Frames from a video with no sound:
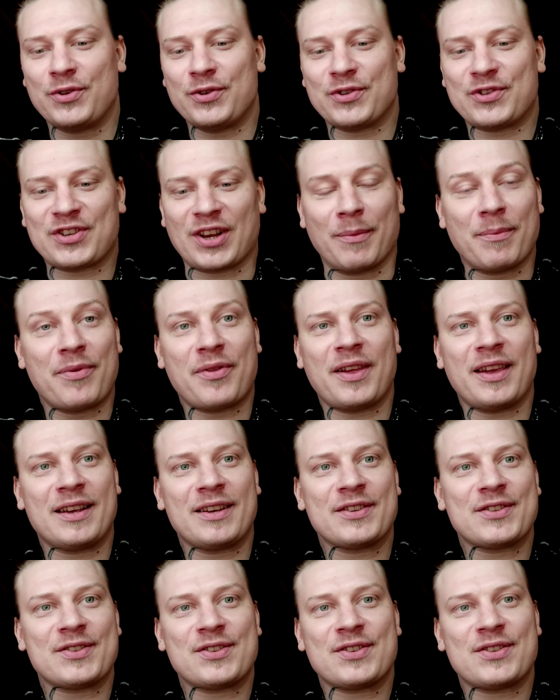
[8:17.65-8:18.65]
Some
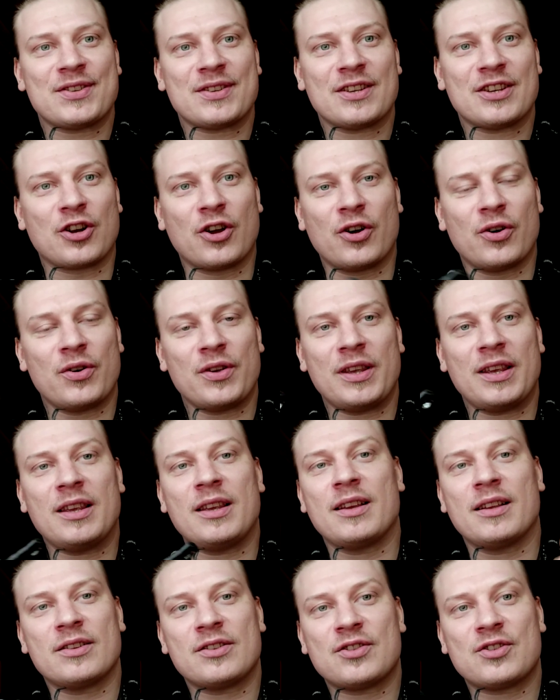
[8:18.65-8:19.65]
things, you know,
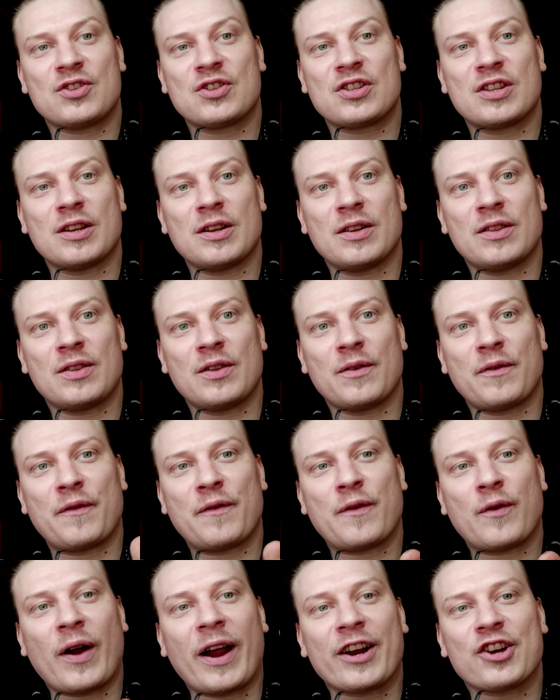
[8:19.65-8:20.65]
just the
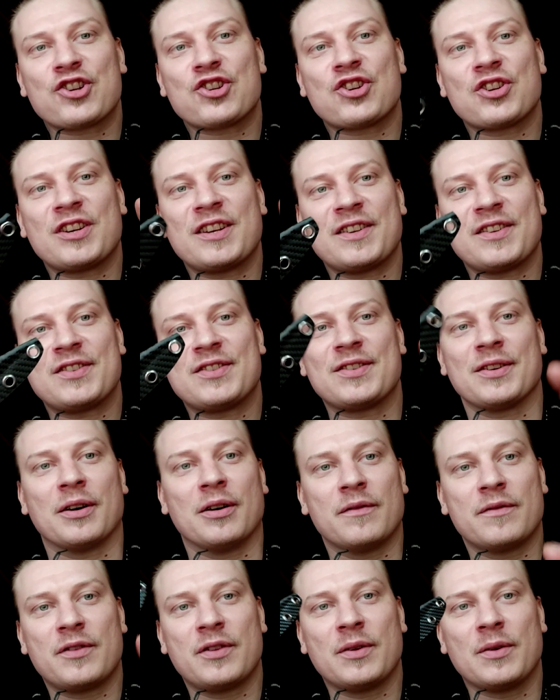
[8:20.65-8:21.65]
fractionist
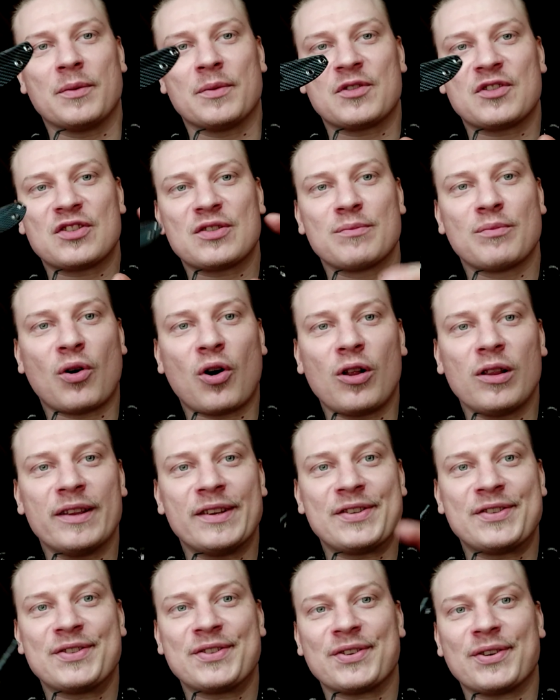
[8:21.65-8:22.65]
of the
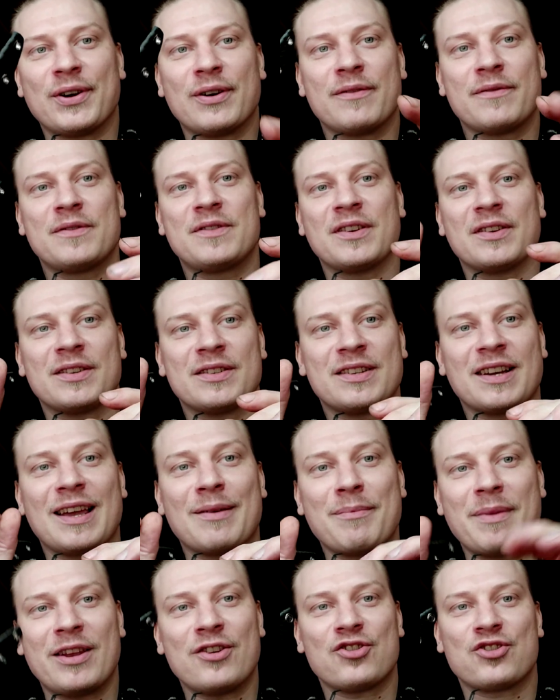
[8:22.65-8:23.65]
smallest of the
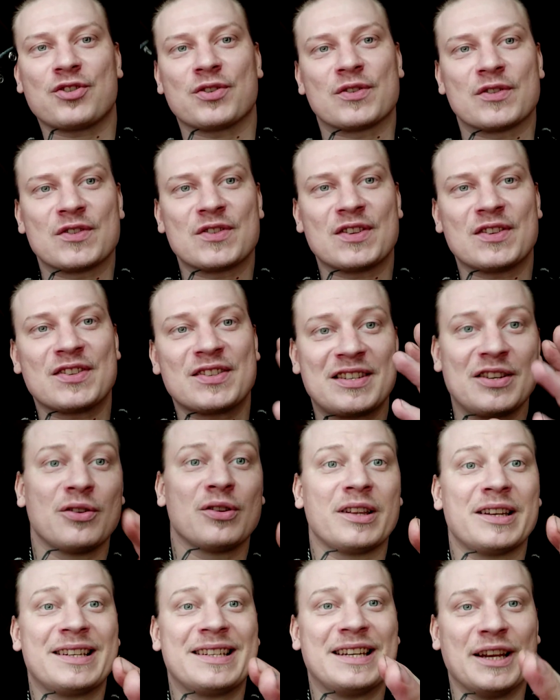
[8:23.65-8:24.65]
dimensions is
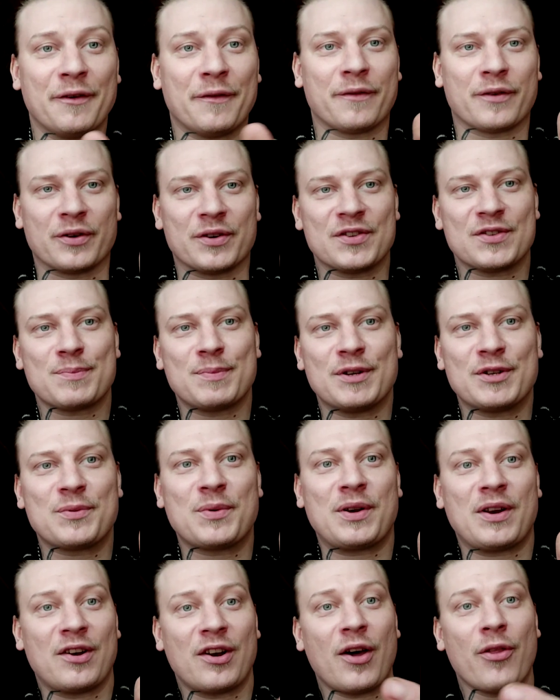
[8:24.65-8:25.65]
still a difference
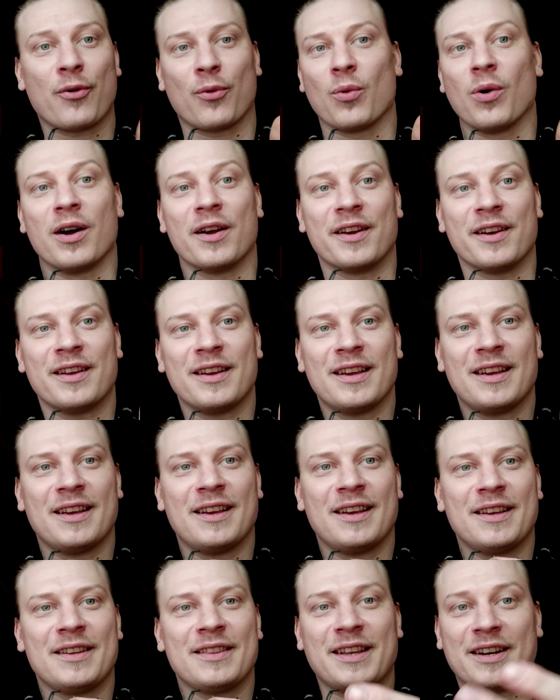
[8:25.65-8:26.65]
between another one
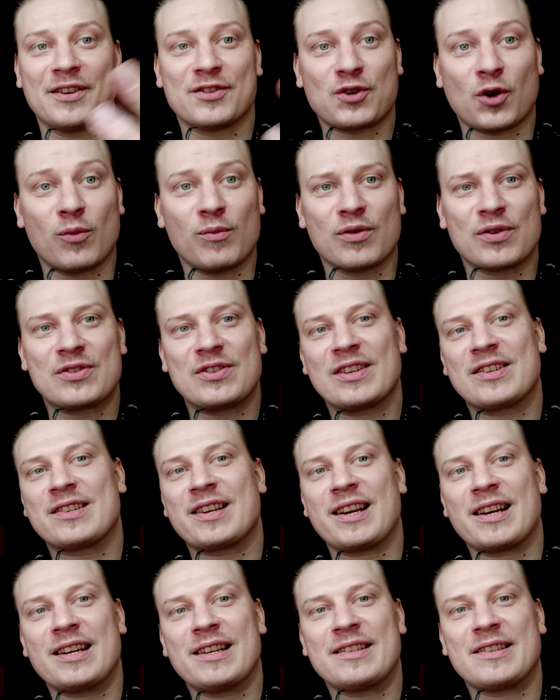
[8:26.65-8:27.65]
that is almost
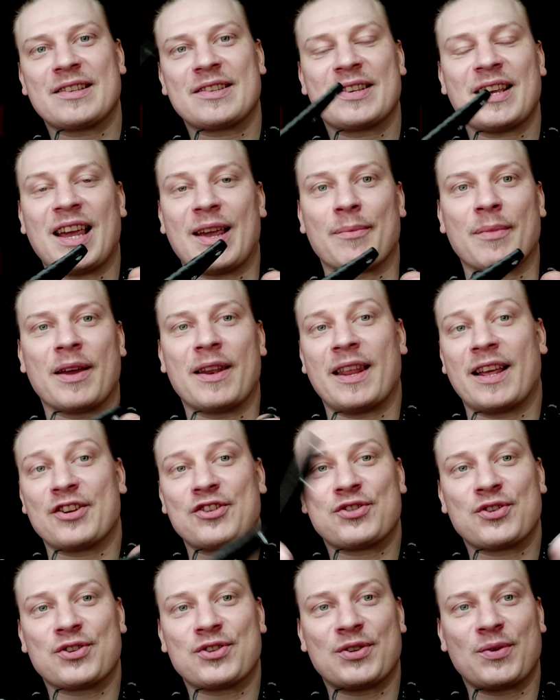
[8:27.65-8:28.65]
exactly the same, and
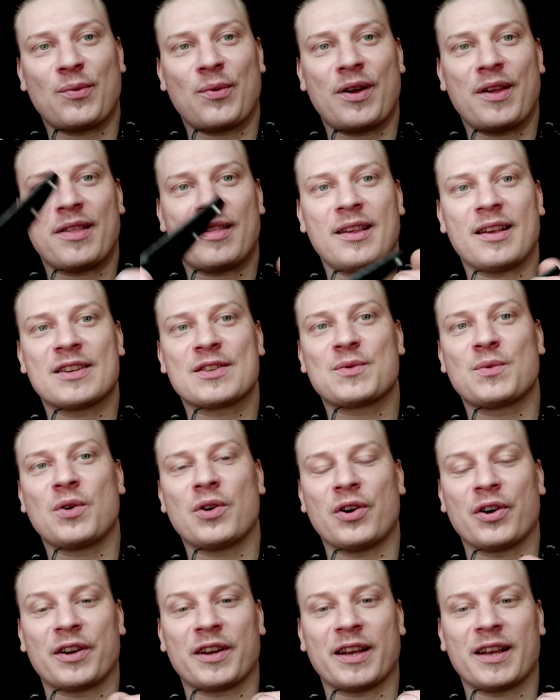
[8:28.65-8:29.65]
that's just the way things
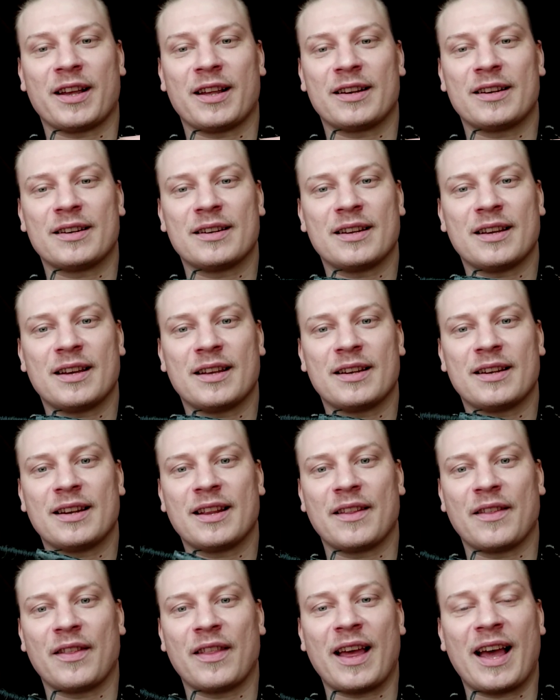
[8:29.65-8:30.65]
work, and
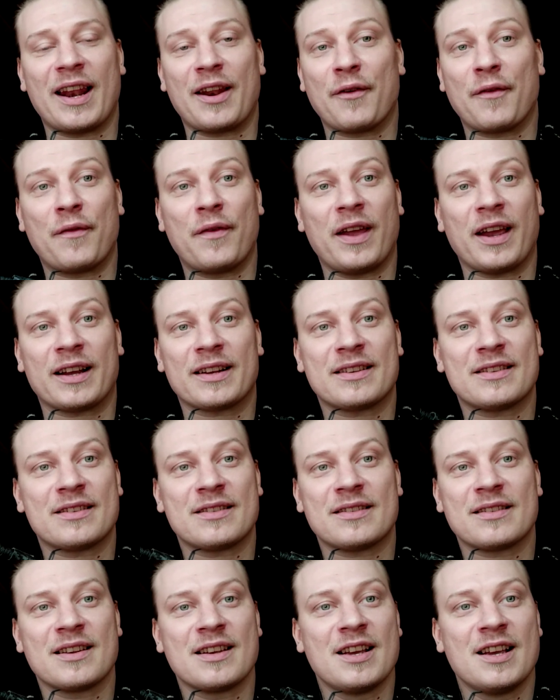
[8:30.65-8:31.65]
that
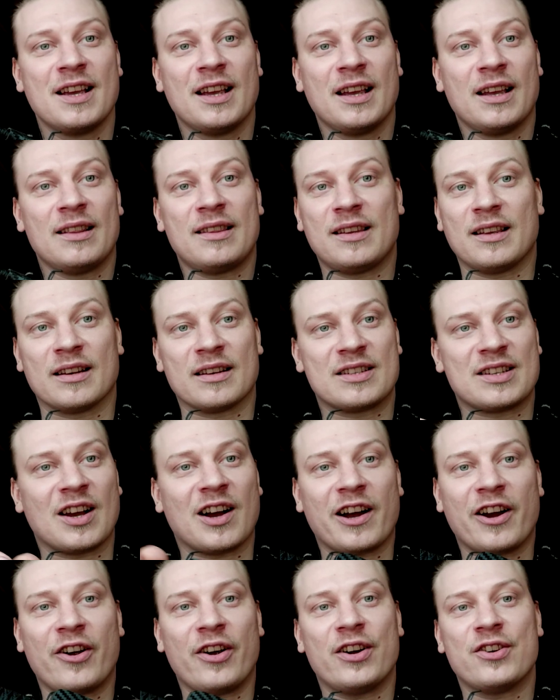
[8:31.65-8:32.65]
affects the
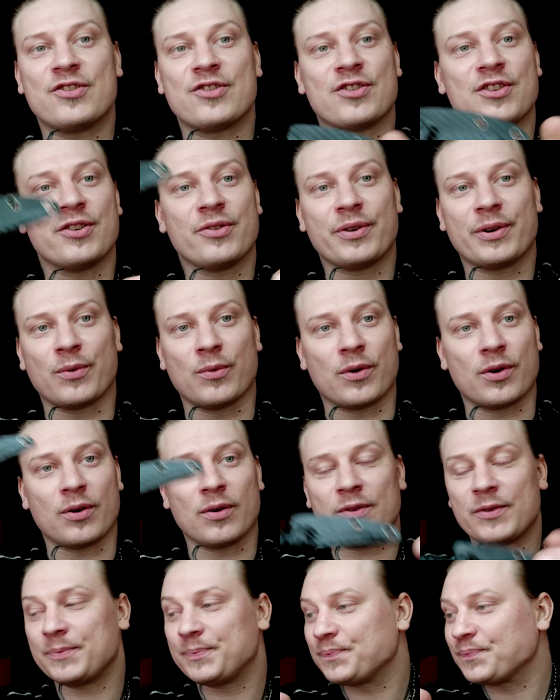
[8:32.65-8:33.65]
entire engineering
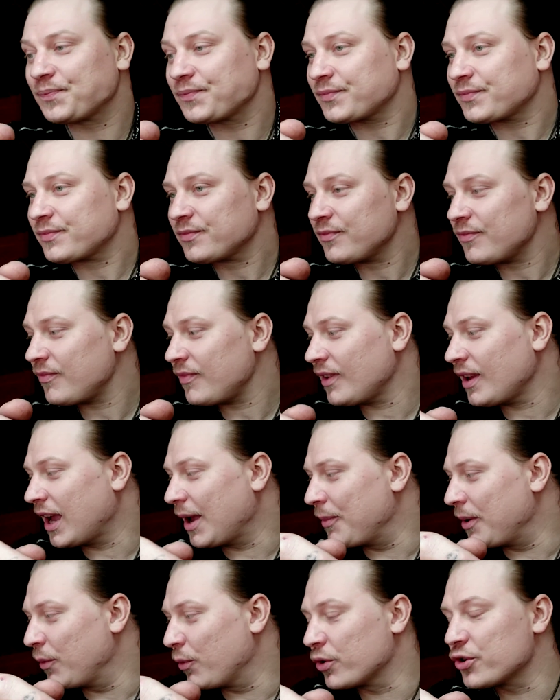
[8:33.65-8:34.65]
world.
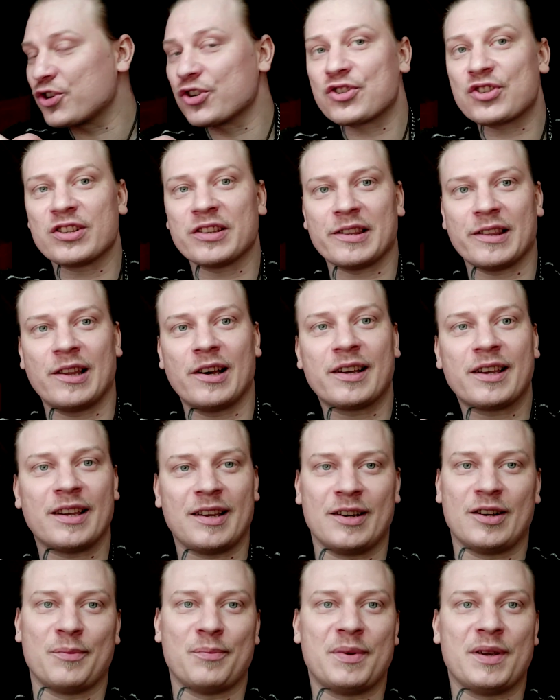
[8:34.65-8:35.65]
I mean, we're just
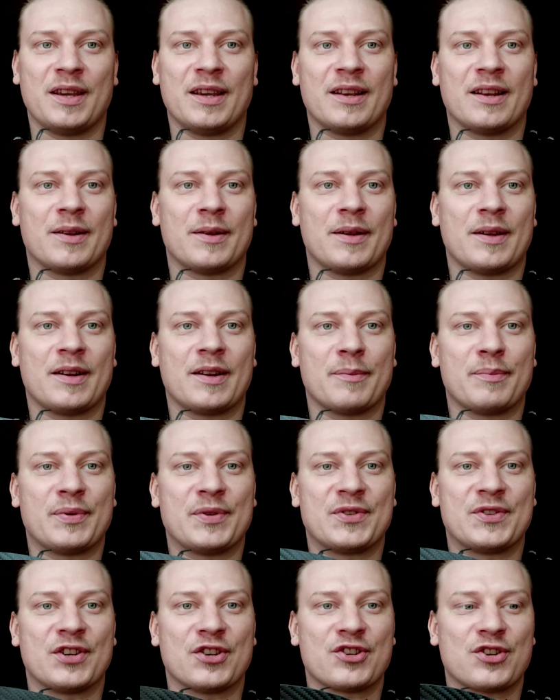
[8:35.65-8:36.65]
lucky to be in a
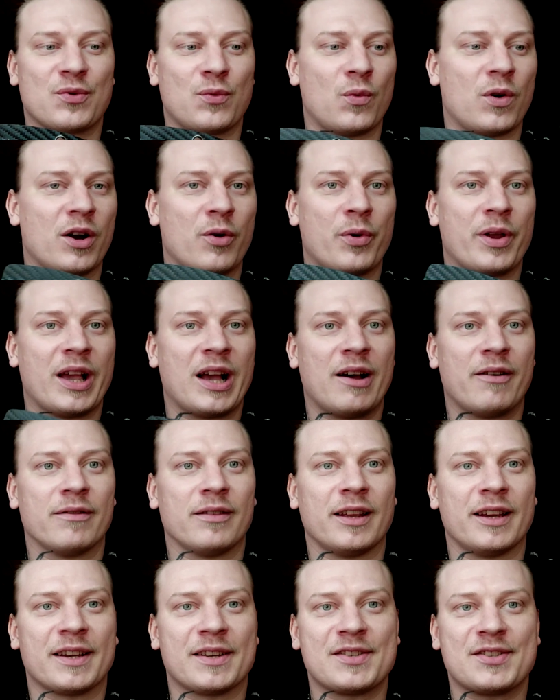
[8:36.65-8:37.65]
position where we have
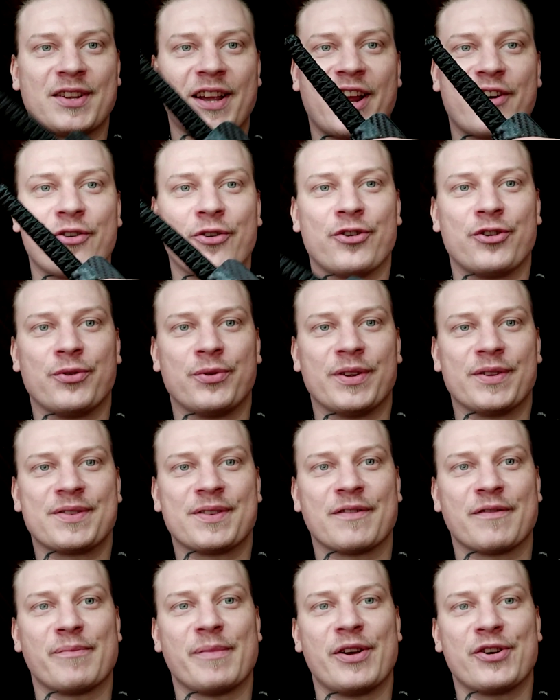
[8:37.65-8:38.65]
like standard
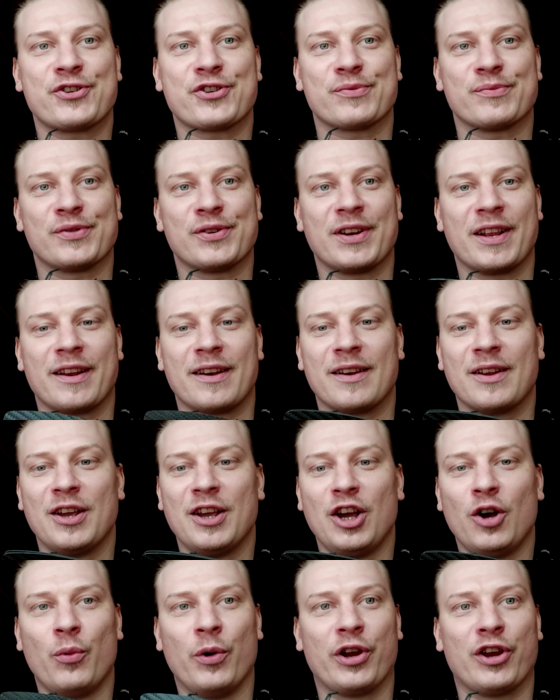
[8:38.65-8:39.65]
units of measurement, and
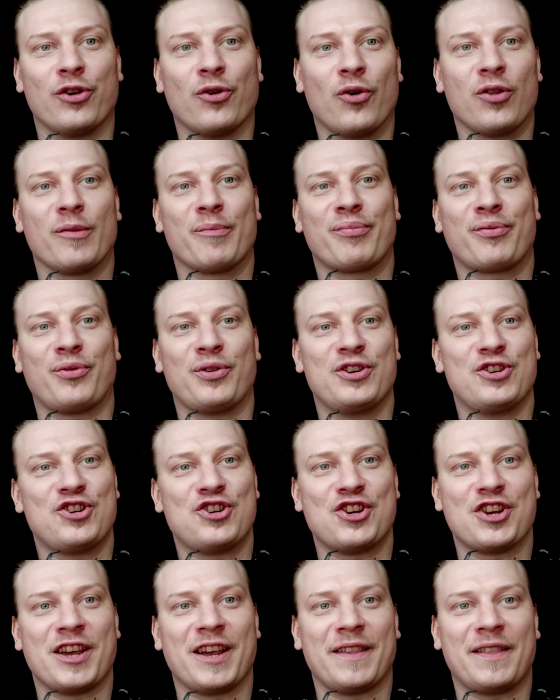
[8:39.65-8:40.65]
we can all
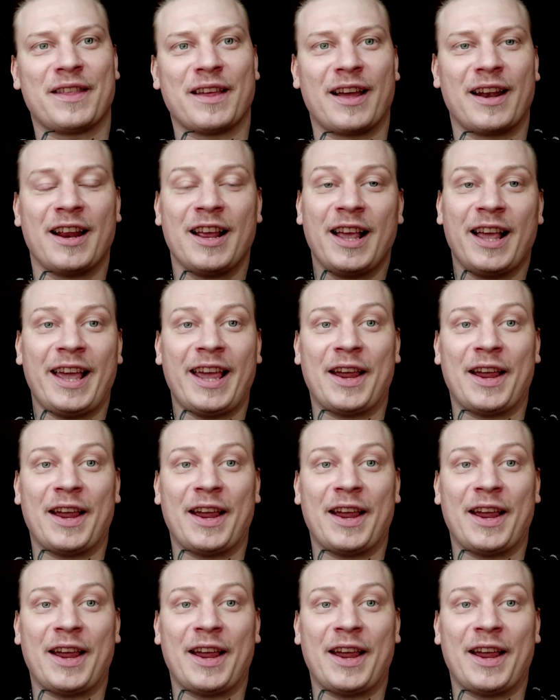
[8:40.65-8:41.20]
appreciate that.